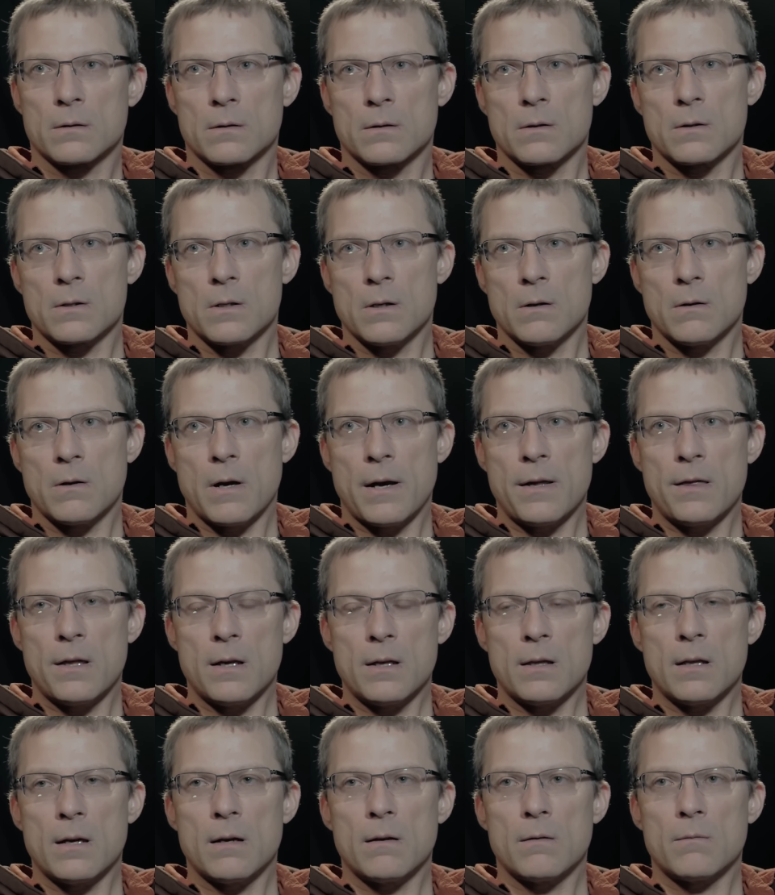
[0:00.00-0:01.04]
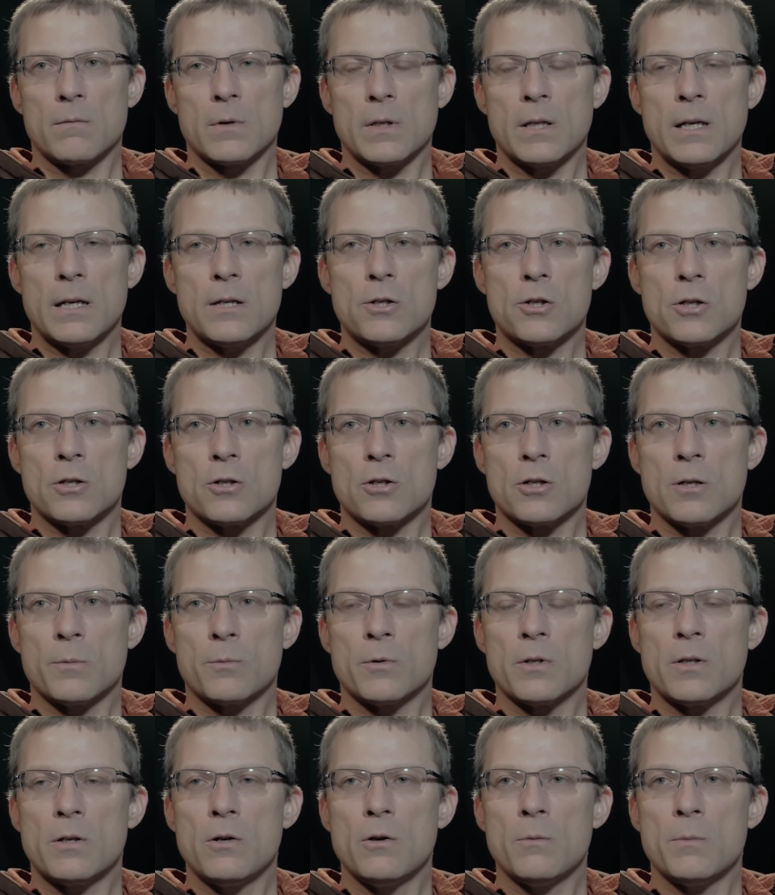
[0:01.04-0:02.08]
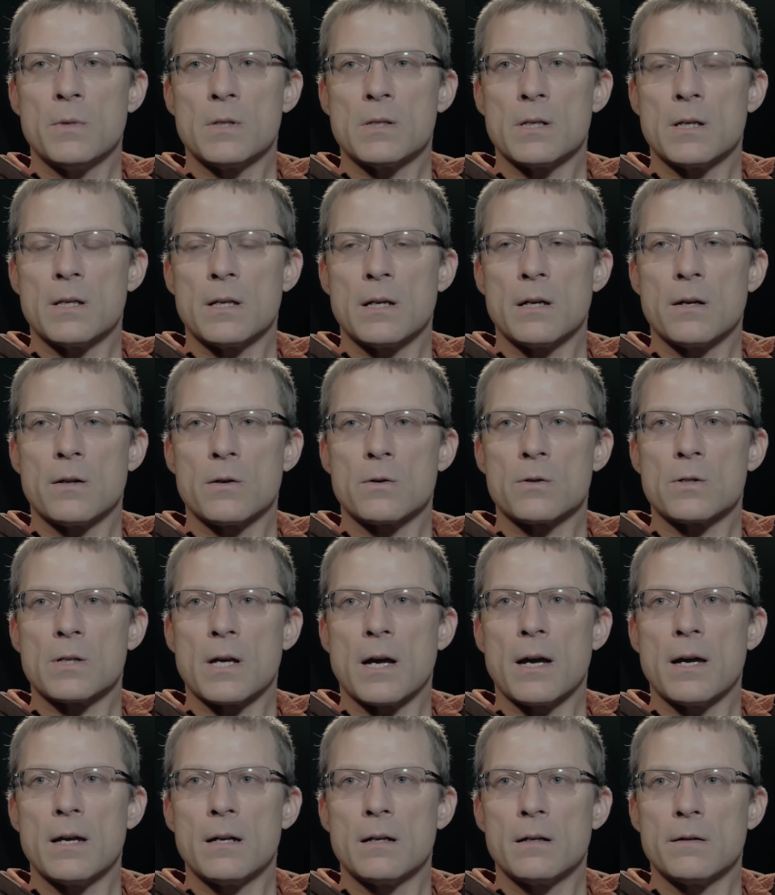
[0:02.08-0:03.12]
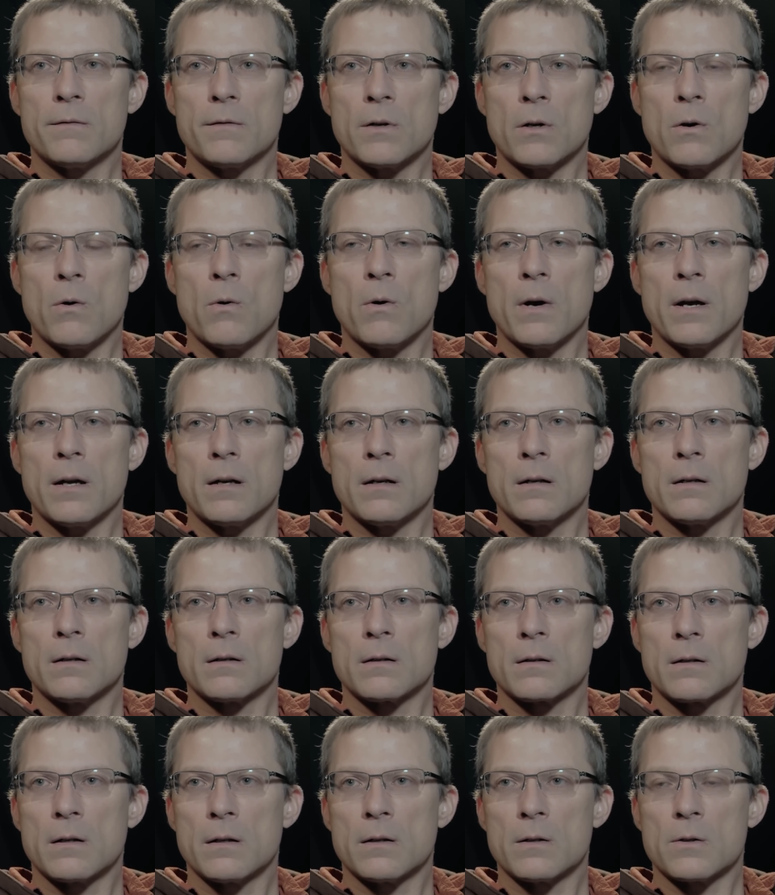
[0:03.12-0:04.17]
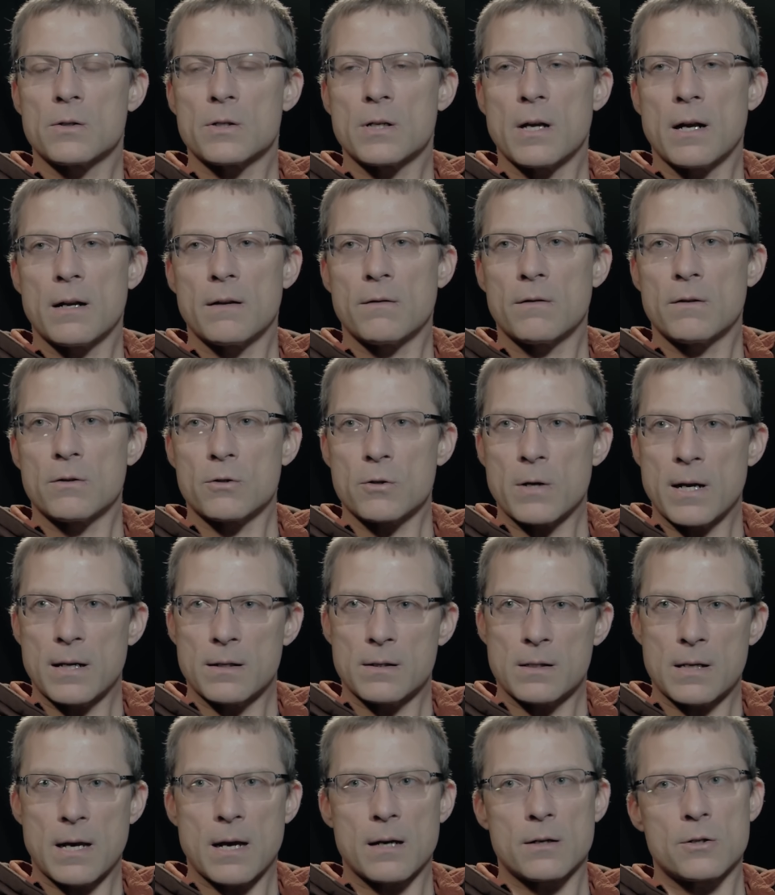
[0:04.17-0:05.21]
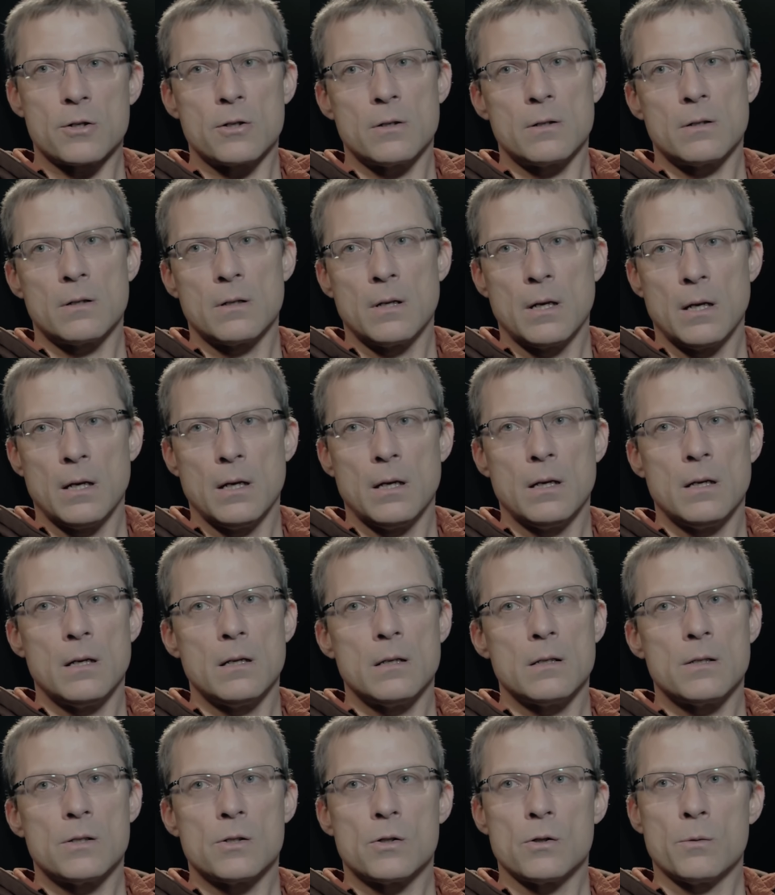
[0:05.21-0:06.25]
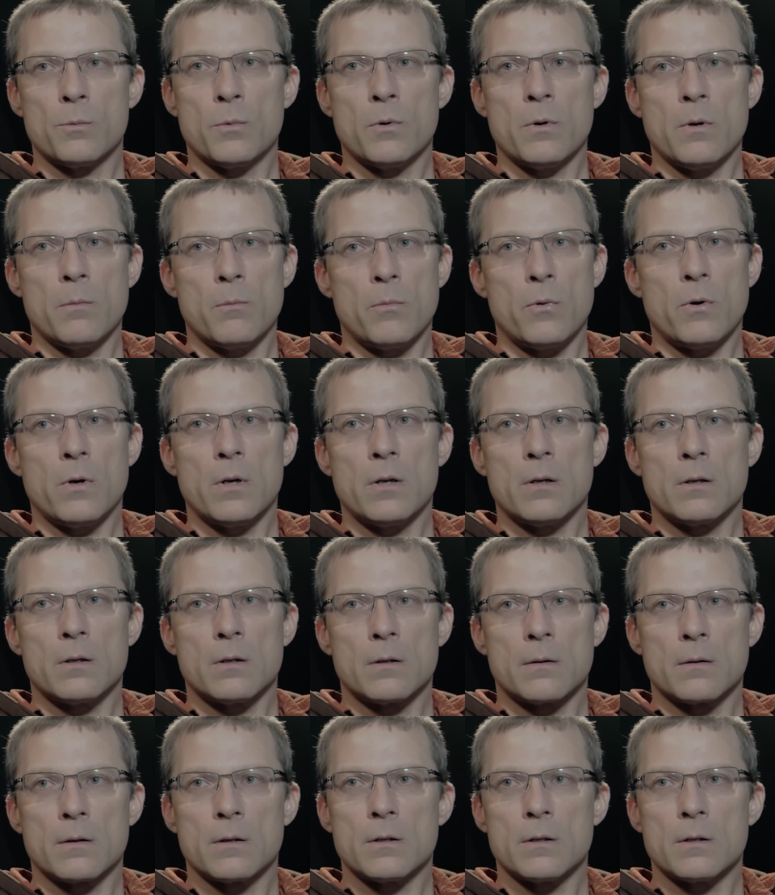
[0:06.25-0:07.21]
So I think that relationship with humans on the other side of the coin, the other side of the transaction, is super important.